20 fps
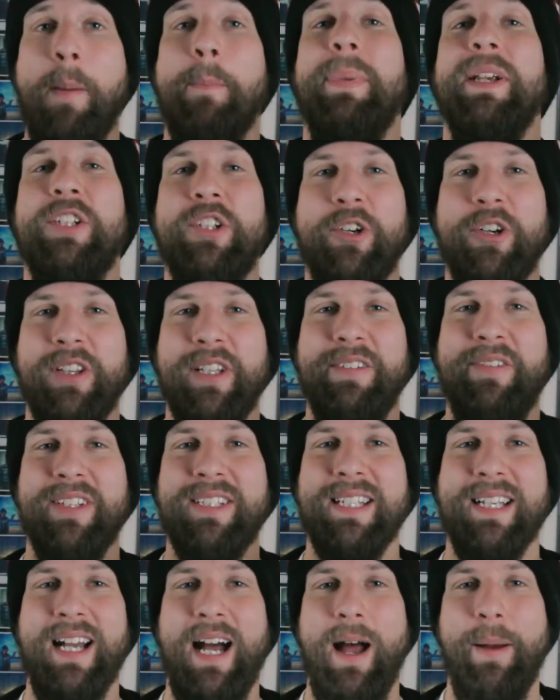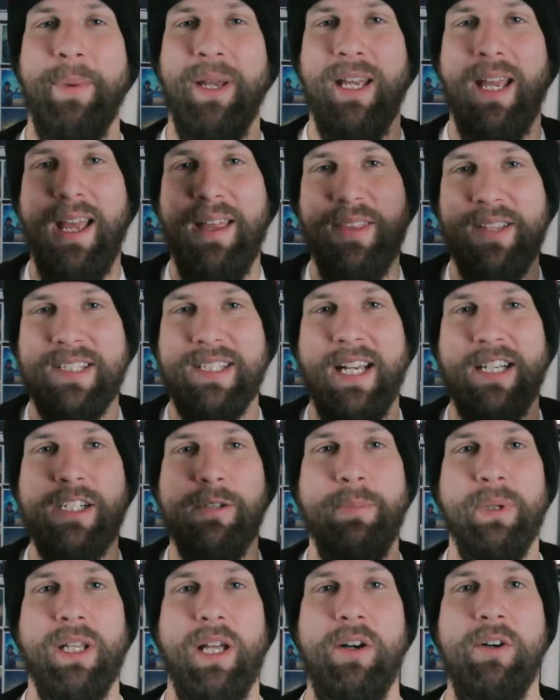Be sure to leave us a comment in the
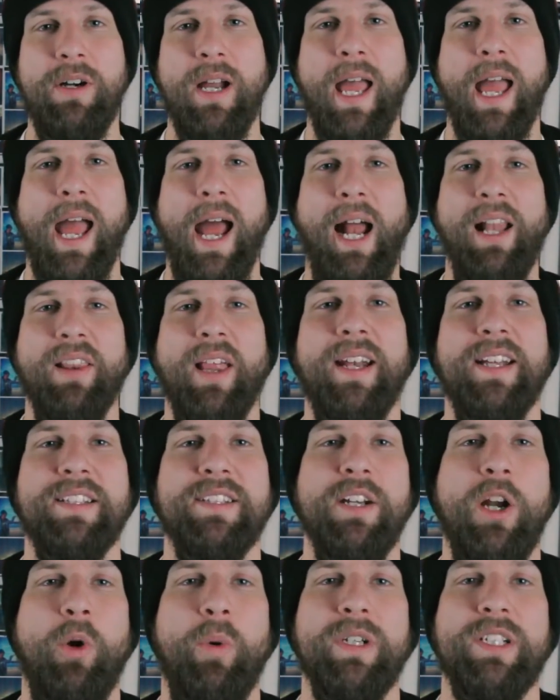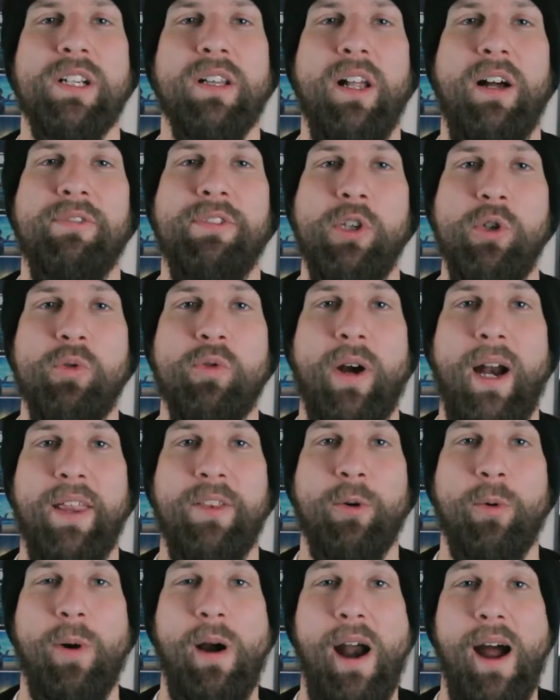section below and let us know which glove you'd
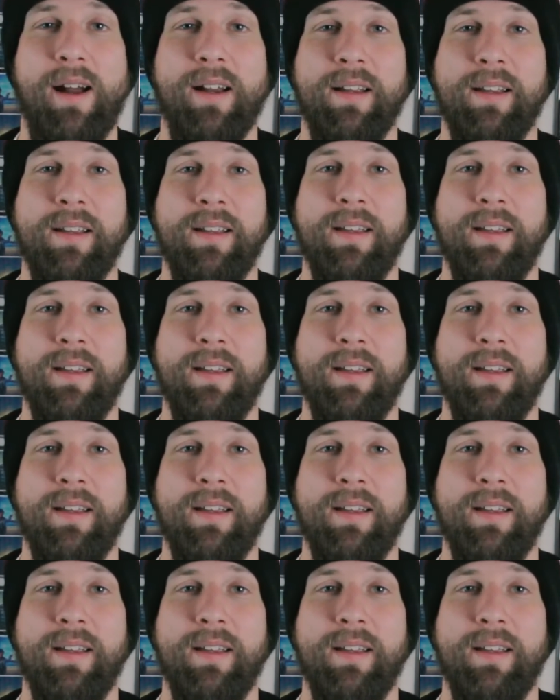rather rock.